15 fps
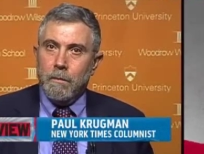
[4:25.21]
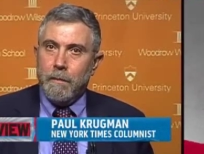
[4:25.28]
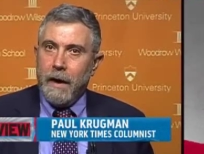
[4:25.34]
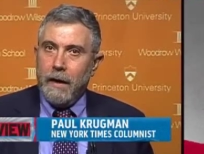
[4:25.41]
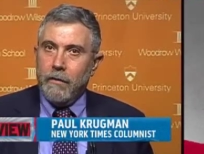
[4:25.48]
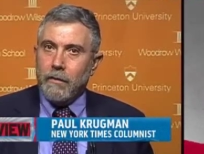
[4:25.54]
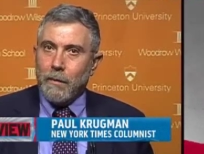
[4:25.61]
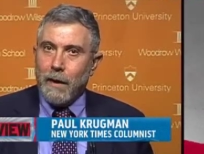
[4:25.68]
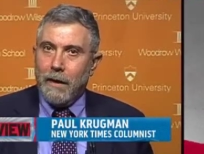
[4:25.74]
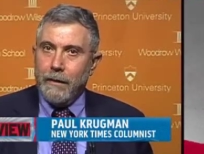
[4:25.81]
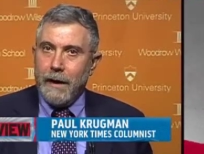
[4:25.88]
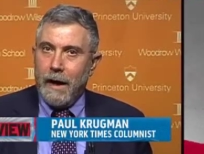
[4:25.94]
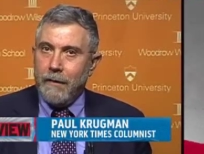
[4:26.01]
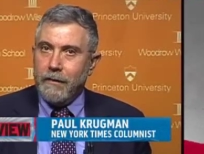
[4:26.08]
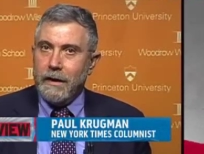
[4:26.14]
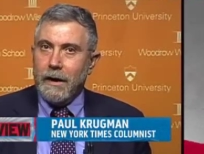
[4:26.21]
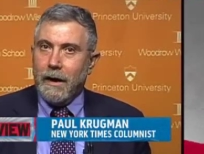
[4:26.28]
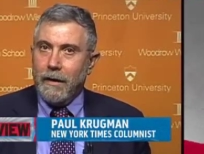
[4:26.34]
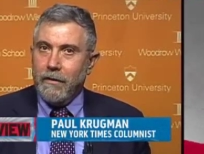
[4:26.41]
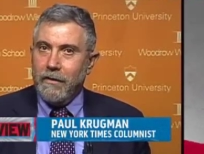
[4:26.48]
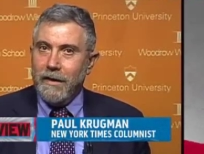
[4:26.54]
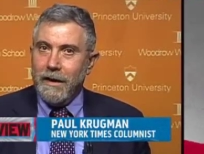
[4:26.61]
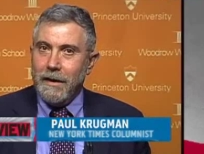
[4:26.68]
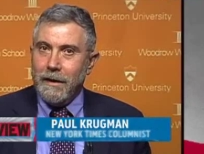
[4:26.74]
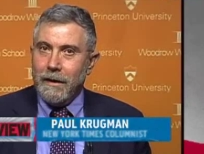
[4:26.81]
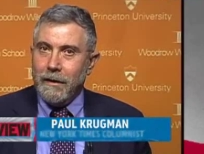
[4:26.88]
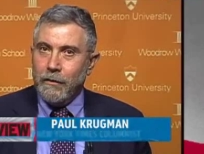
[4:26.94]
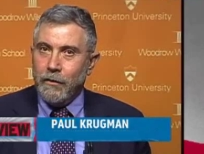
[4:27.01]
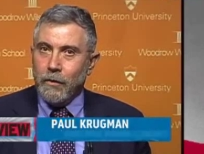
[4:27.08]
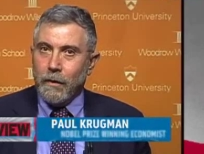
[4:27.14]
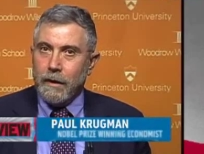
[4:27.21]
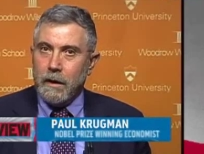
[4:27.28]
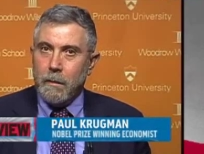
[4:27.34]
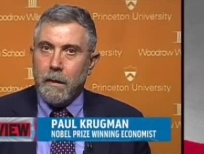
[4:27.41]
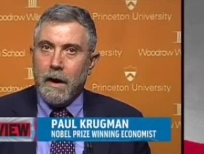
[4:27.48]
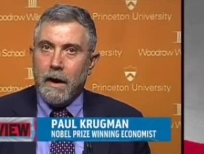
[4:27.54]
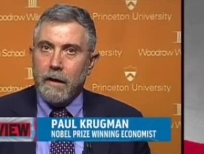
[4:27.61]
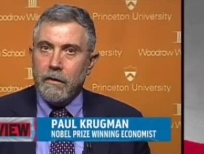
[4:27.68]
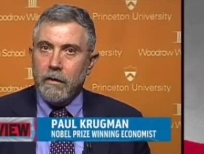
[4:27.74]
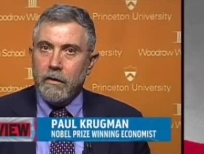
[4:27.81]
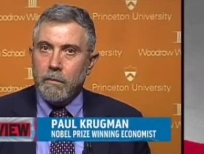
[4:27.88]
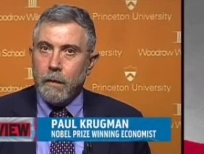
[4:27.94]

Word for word: based around the FDIC insuring deposits,